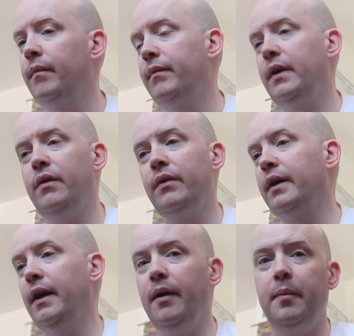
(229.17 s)
They don't
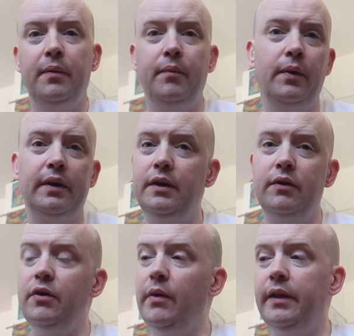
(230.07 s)
care about whether you
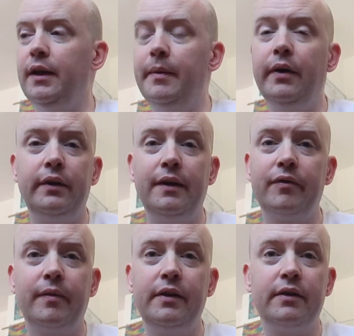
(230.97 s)
do anything about the
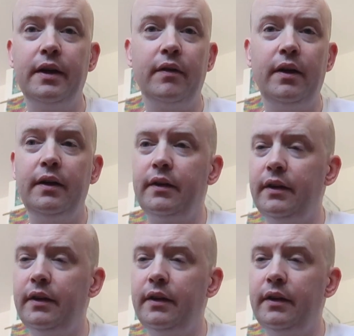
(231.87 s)
information later on.